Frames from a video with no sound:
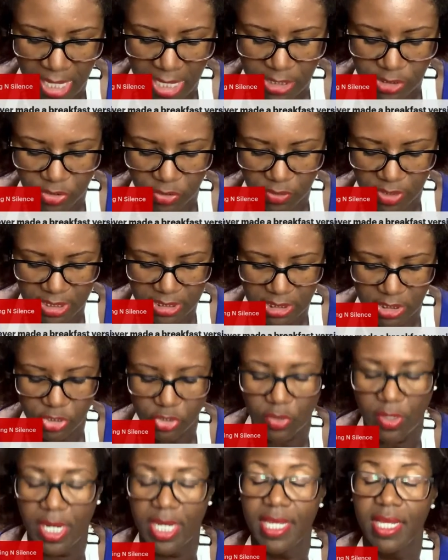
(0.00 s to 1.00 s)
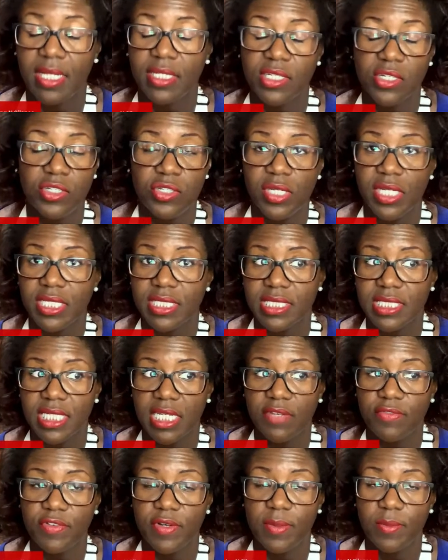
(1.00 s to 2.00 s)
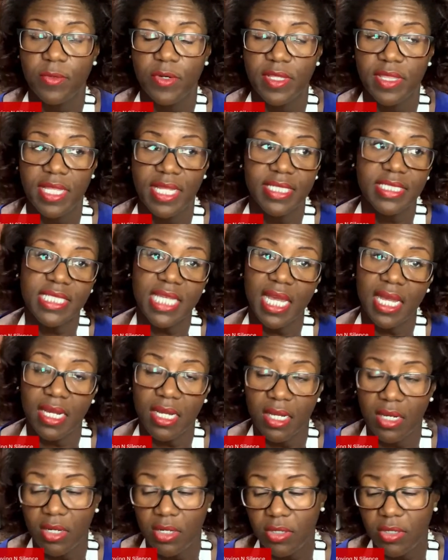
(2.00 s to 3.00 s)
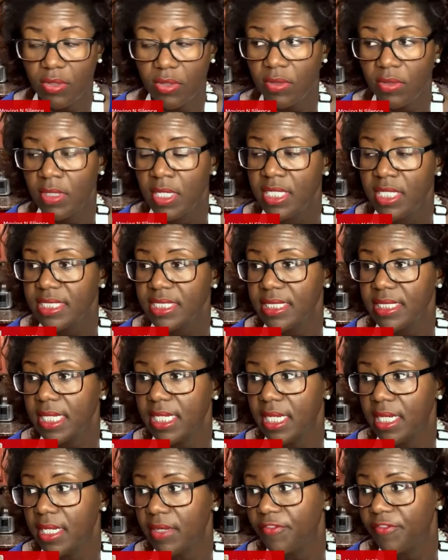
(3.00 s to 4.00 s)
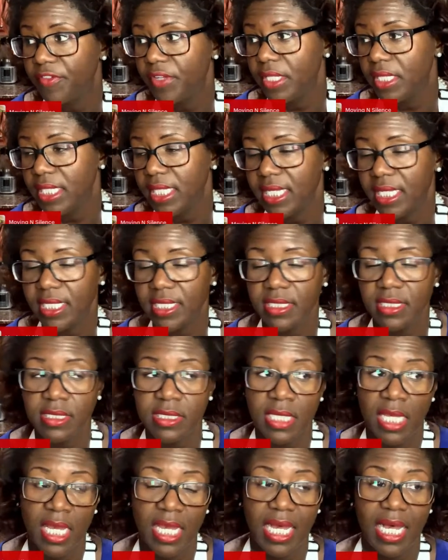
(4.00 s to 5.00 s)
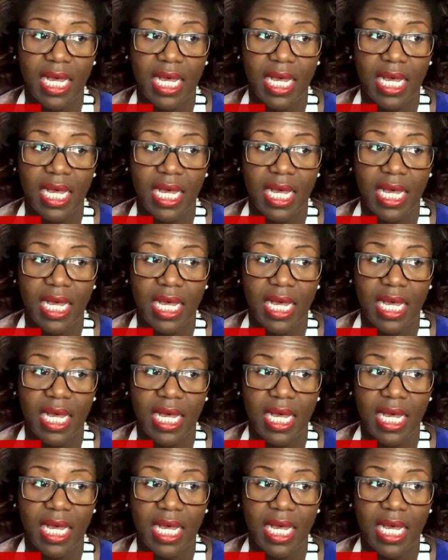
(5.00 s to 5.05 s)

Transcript: So this is great. Y'all know you can stuff them with like taco uh, fillings,